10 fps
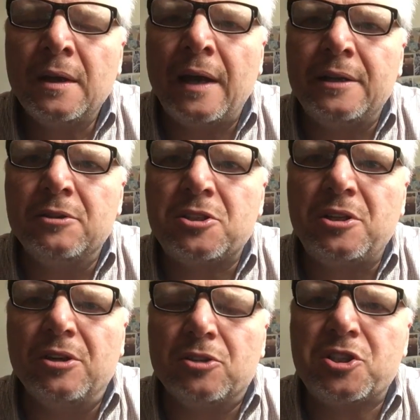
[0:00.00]
And you,
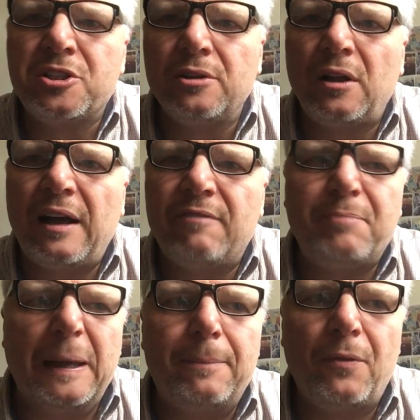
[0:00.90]
you still
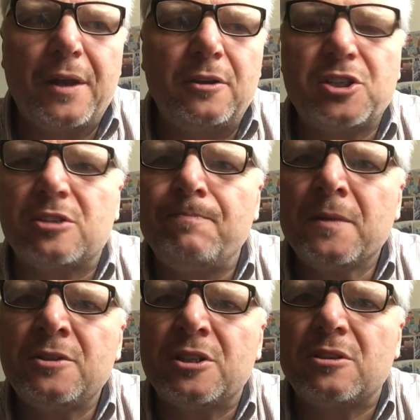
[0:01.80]
have people that'll just,
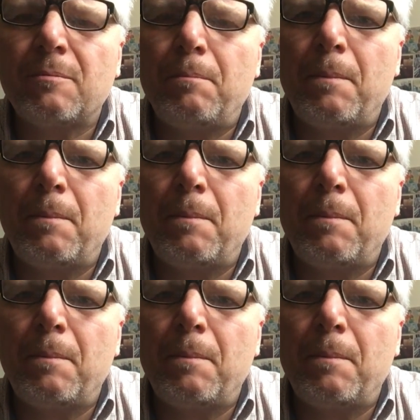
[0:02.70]
just